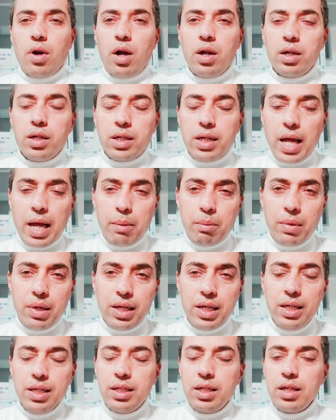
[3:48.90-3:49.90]

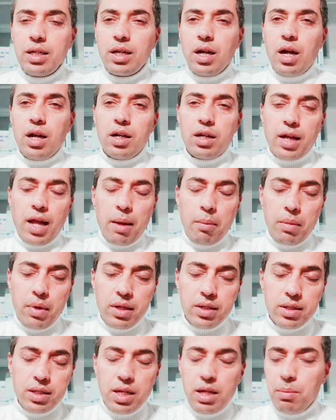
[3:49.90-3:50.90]
untimely eating,
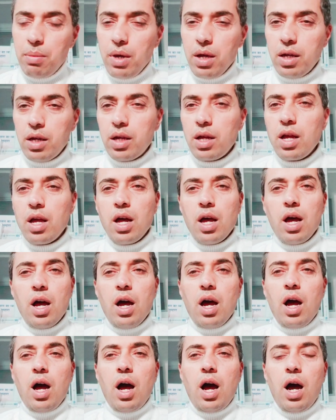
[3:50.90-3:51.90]
untimely sleeping,
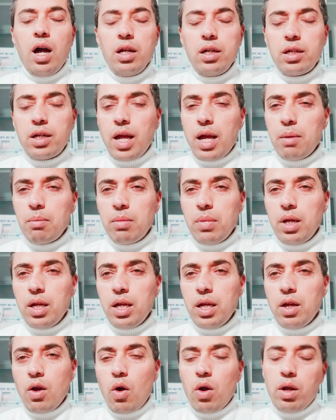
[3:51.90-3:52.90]

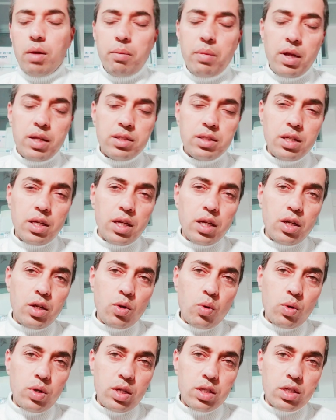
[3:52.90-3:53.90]
untimely or let's say
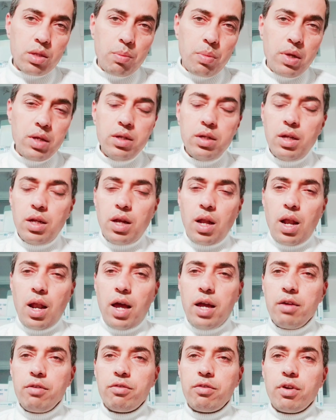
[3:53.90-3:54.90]
no discipline in a
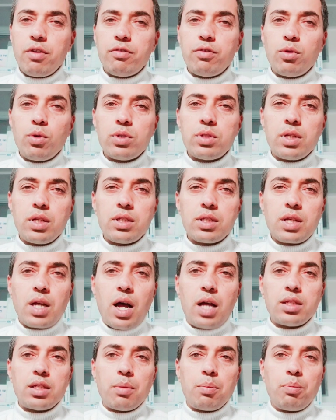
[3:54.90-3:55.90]
life, if those
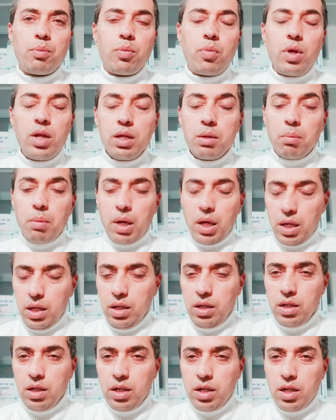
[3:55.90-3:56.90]
sanskars are pulling
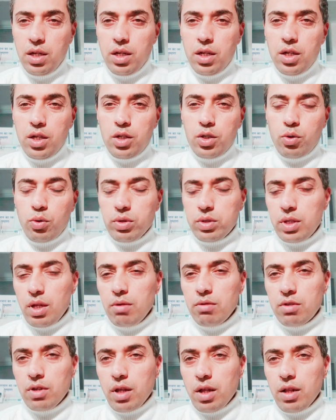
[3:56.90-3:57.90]
me towards
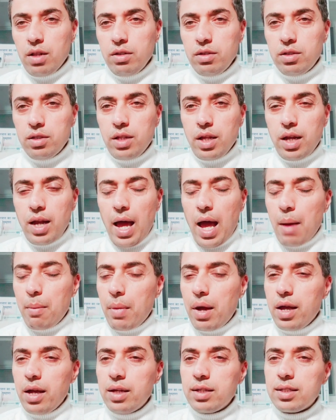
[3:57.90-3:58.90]
themselves, then
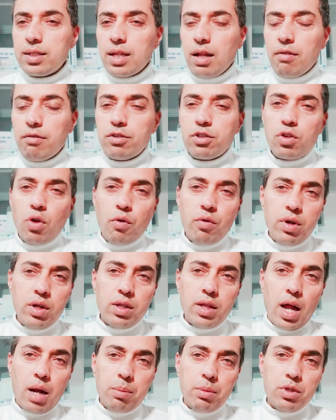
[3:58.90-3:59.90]
am I a self
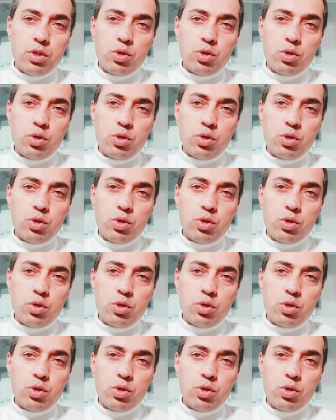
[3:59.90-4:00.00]
sovereign? That